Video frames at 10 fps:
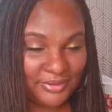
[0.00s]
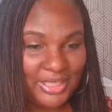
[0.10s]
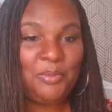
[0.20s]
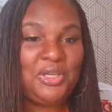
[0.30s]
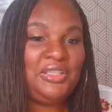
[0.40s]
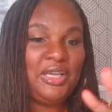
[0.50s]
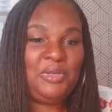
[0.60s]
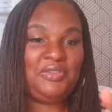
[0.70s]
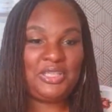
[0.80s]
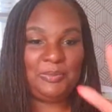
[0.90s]
Tell me
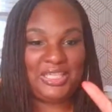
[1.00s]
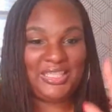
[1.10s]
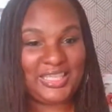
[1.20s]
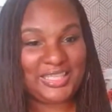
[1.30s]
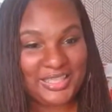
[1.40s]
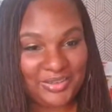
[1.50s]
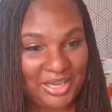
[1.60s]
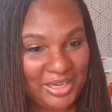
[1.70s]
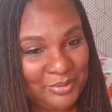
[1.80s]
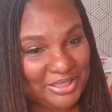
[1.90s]
if this makes sense.
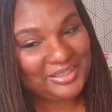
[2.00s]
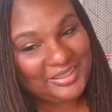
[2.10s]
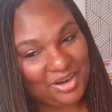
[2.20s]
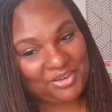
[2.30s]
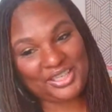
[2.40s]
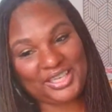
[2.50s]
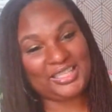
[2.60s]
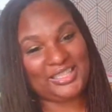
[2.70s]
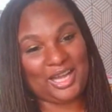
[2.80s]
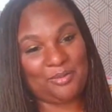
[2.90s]
Okay. I'm sorry. I
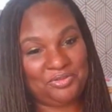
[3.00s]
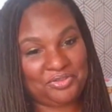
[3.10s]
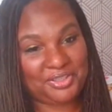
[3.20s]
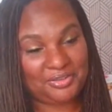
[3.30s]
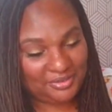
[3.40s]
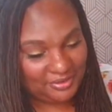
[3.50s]
just gotta be real.